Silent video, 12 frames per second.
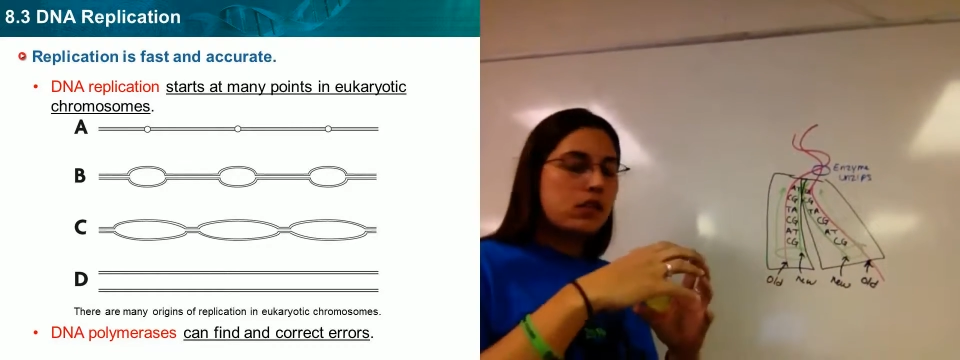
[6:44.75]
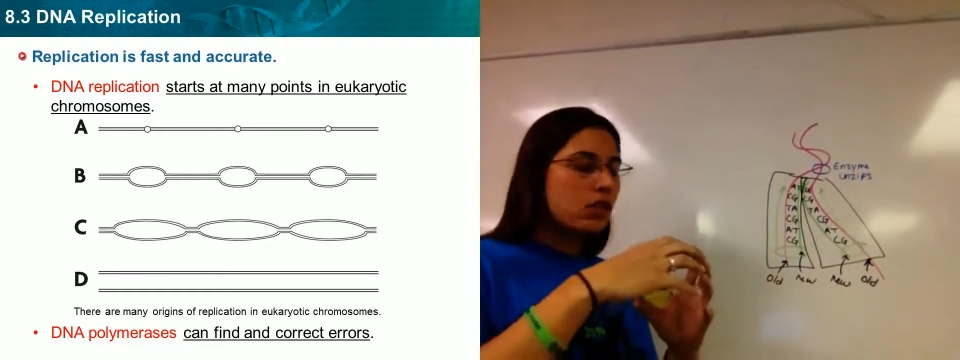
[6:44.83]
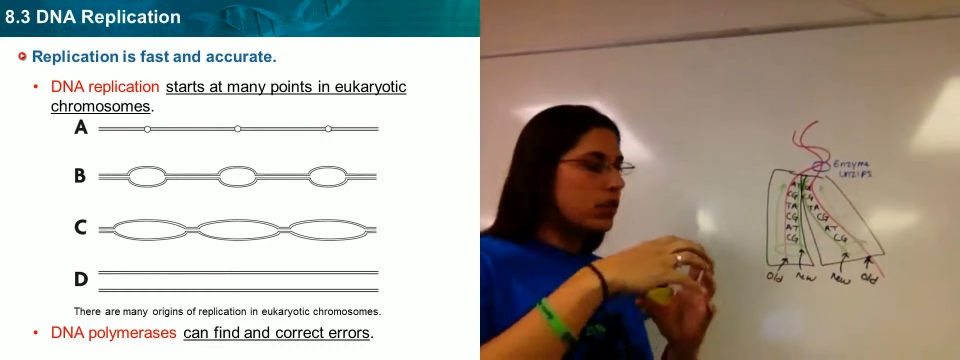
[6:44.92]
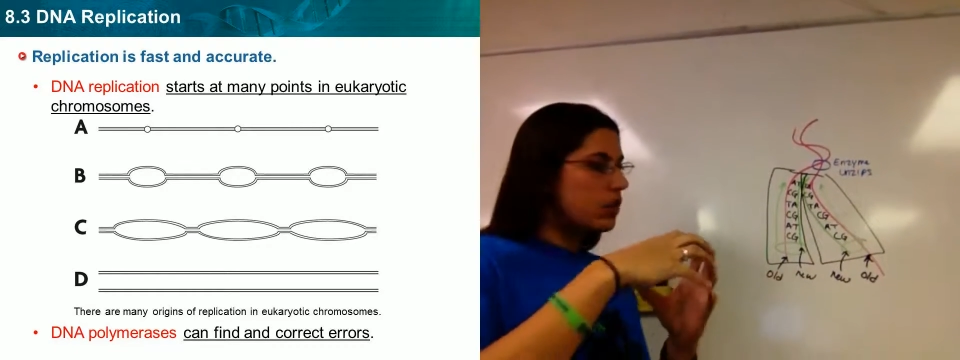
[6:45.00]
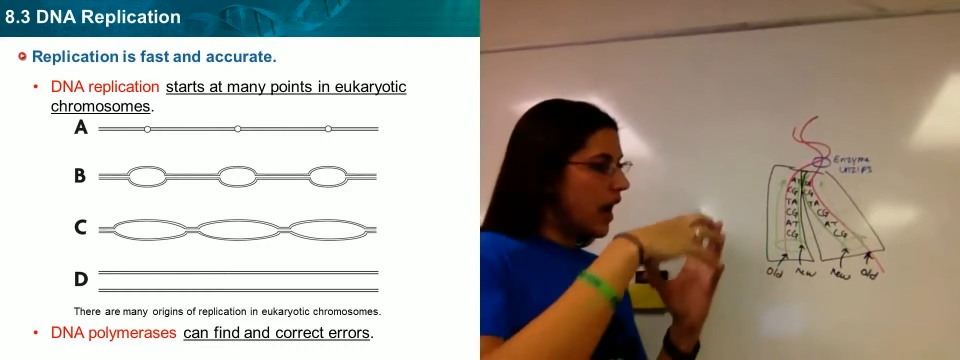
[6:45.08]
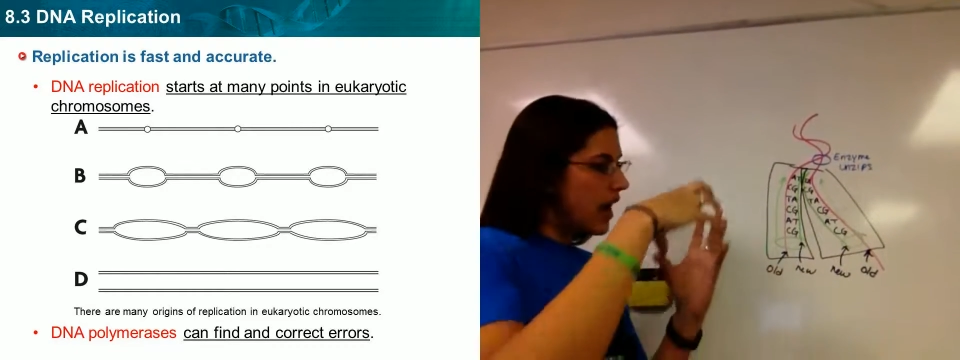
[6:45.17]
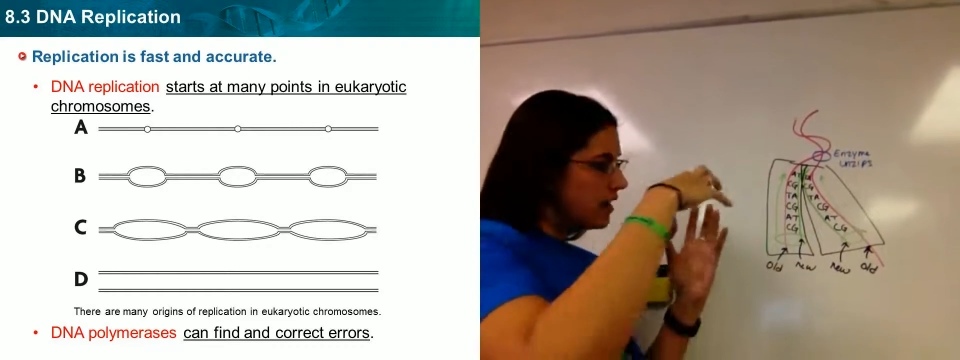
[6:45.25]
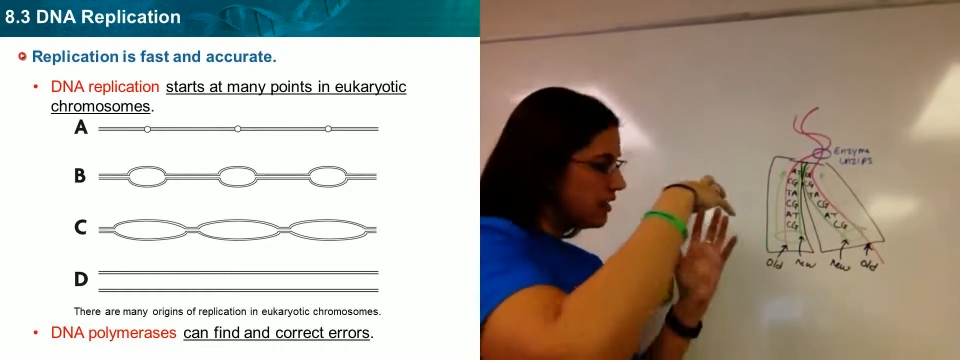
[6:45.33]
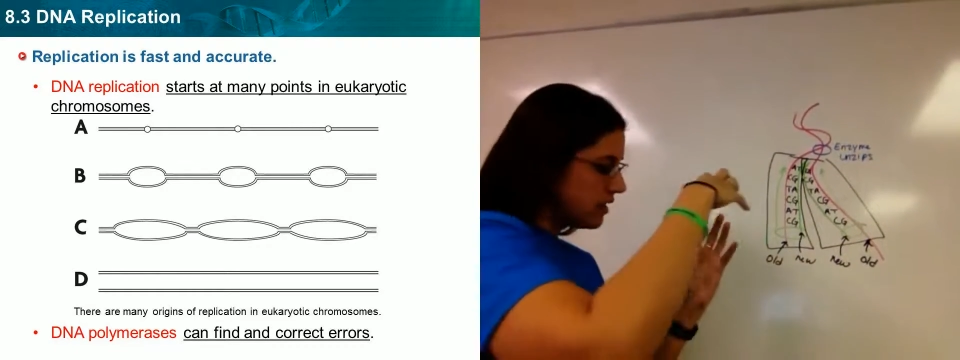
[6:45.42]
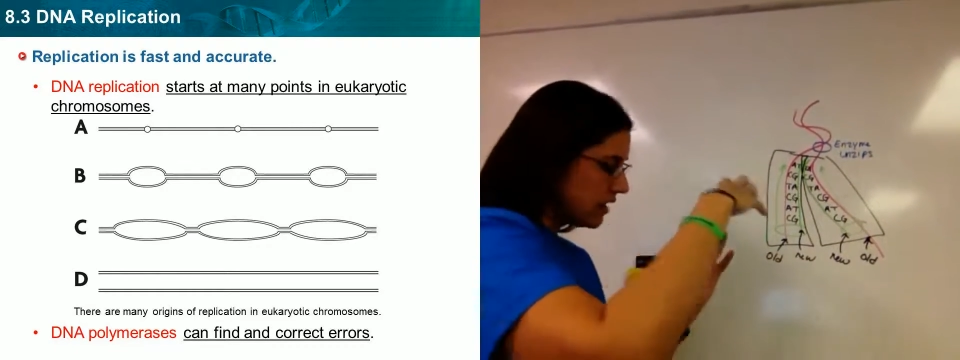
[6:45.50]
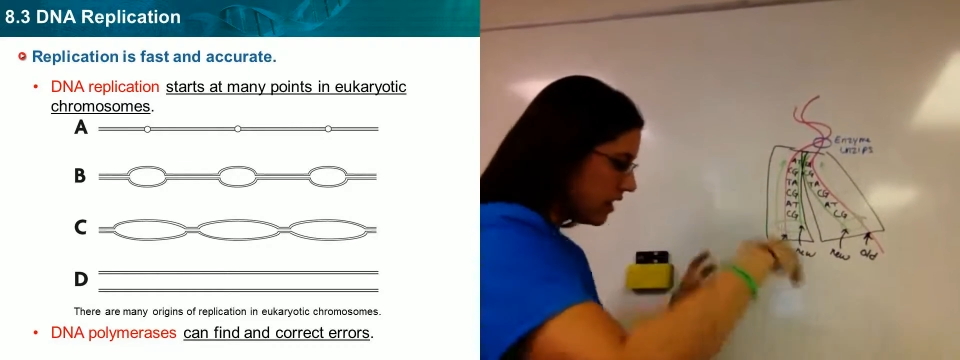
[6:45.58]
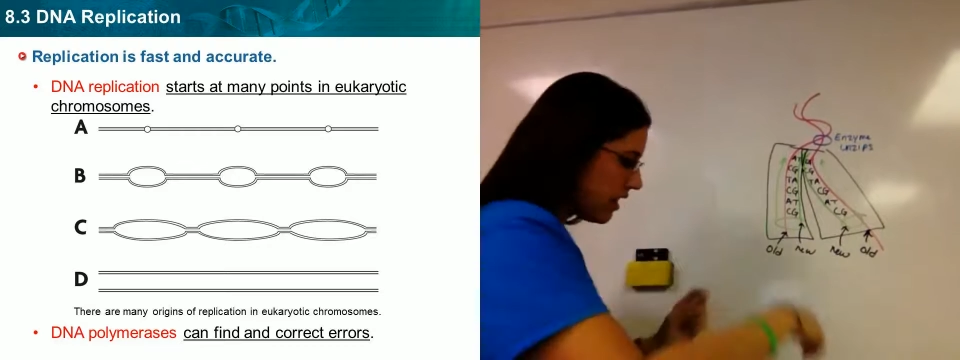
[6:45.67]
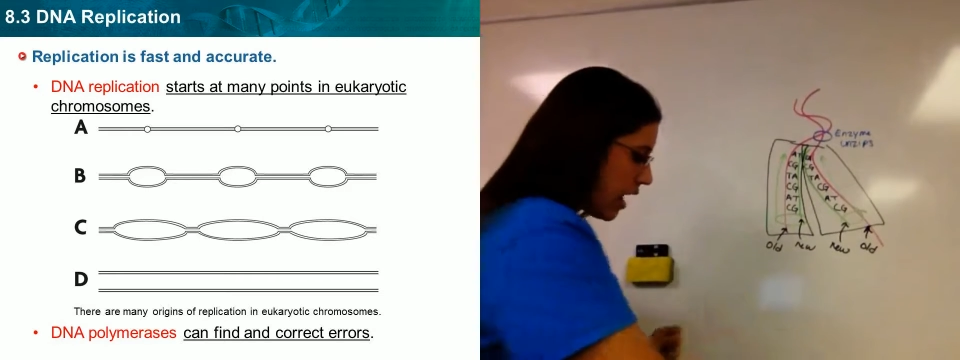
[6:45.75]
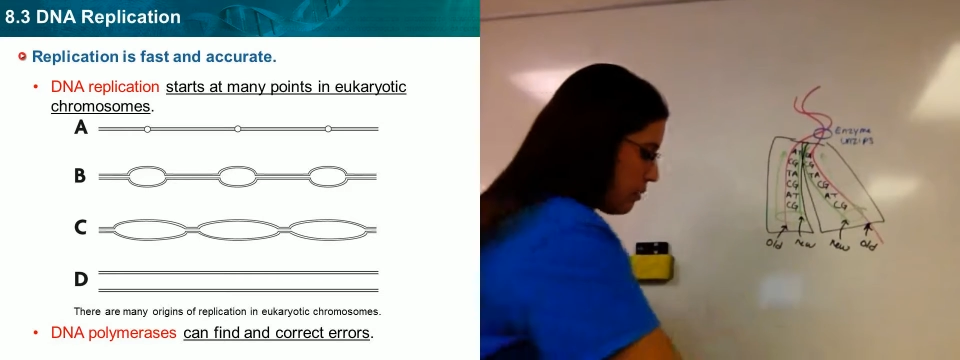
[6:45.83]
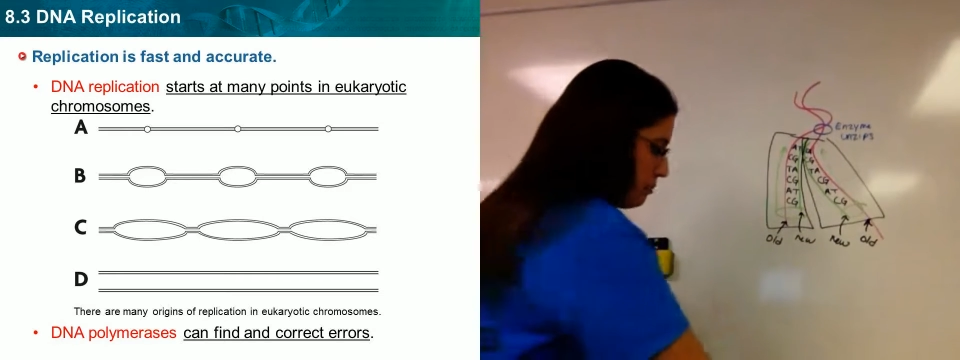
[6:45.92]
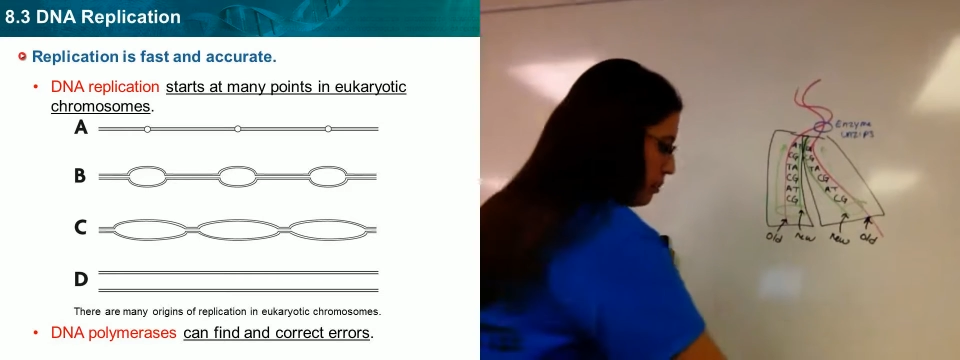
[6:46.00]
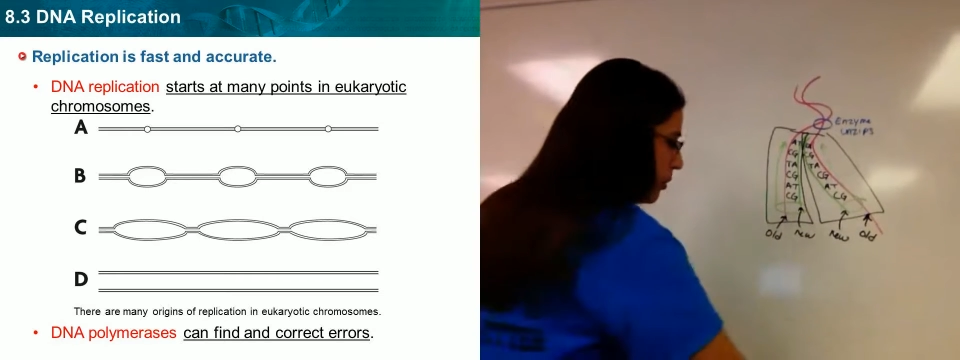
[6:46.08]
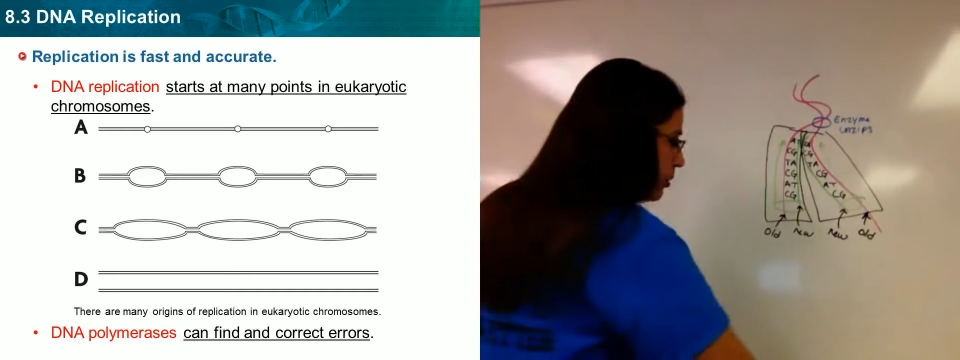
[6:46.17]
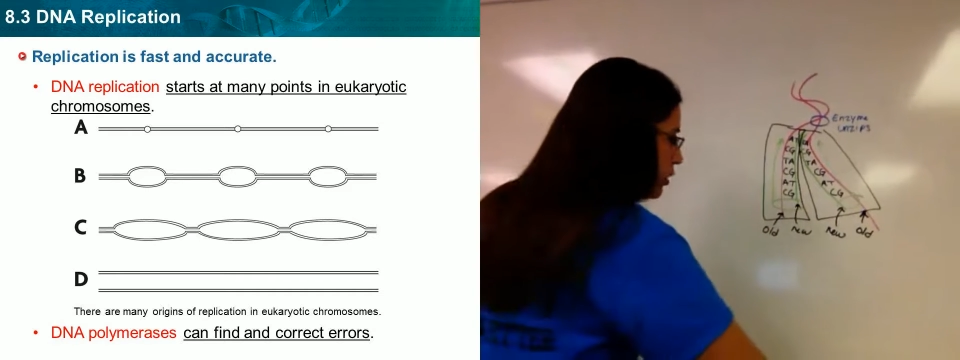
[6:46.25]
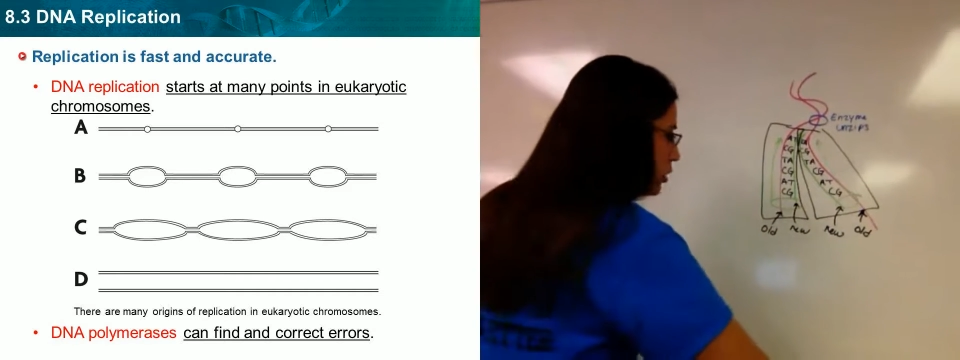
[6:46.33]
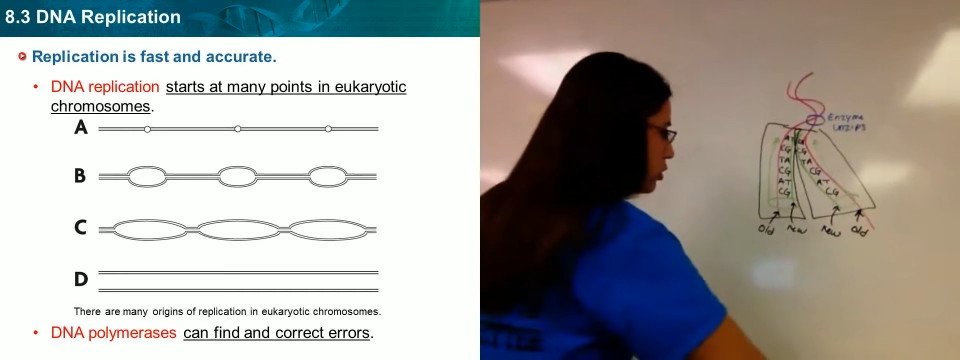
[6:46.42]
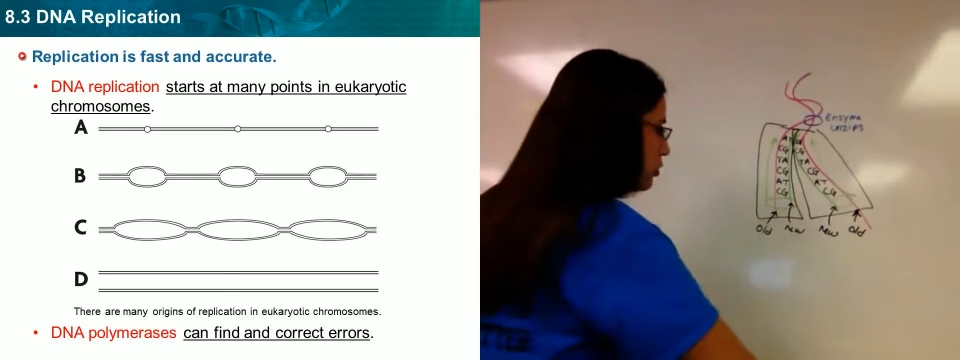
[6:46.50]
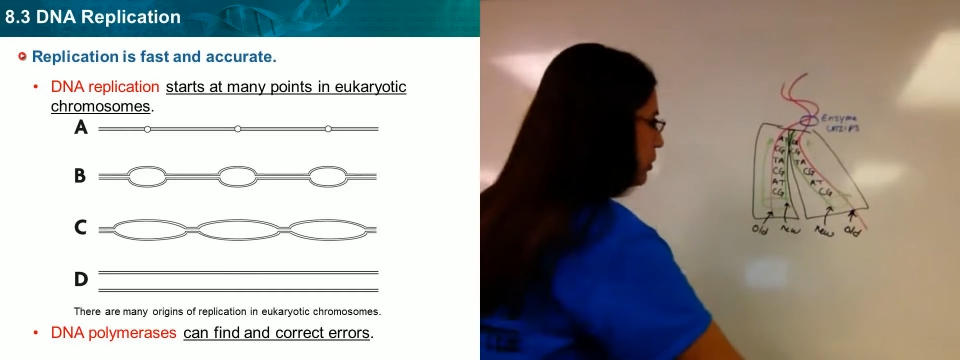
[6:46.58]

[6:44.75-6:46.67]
so you kind of see that bubble loop.